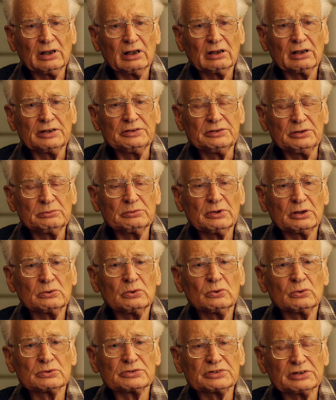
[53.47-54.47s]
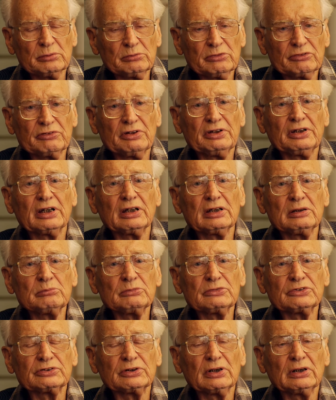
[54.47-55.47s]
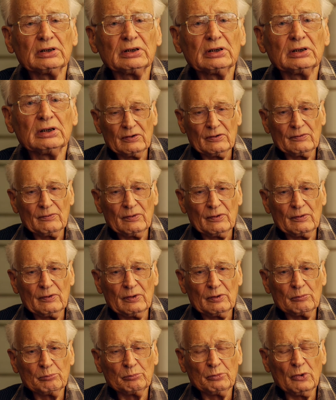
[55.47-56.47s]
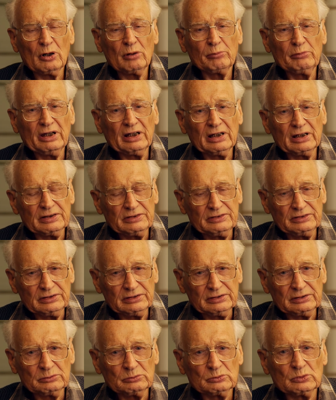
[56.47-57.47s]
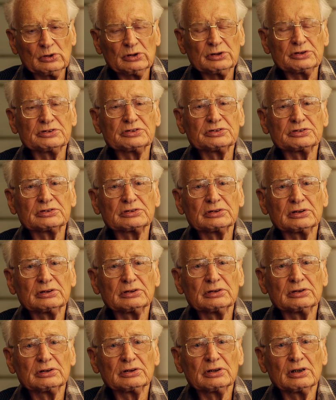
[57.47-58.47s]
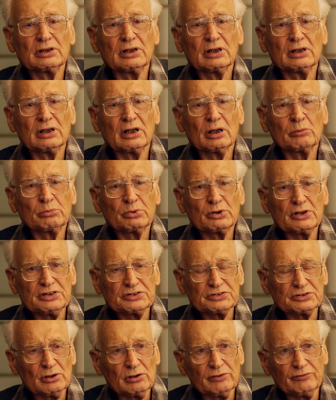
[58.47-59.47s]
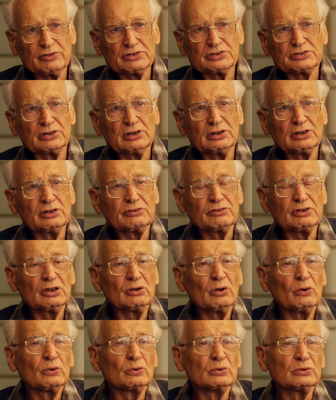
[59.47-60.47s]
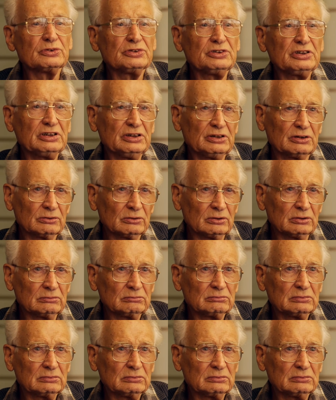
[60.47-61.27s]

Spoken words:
I do recall some of the names. Bob Ellender was a press officer at the old Teal.